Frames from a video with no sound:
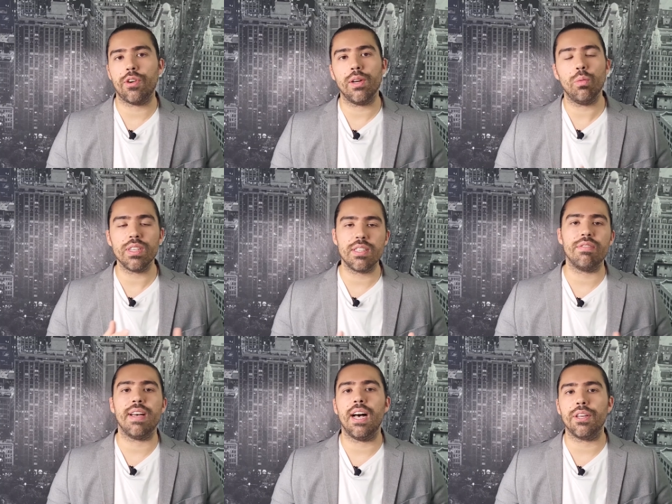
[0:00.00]
What's the
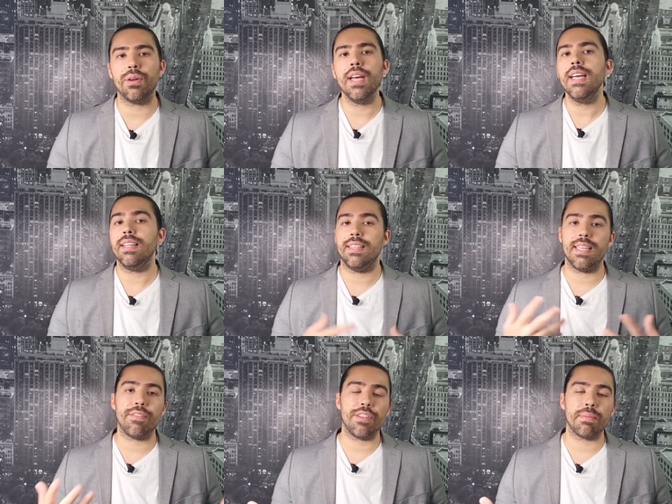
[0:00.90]
value? Does
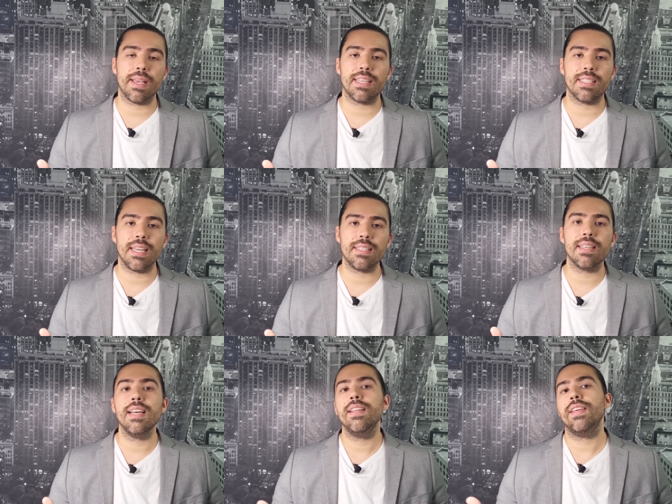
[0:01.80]
everything make sense?
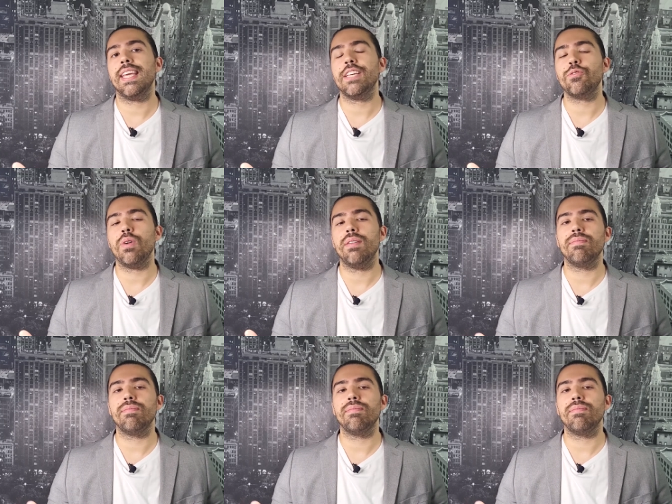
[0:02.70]
Then guess what?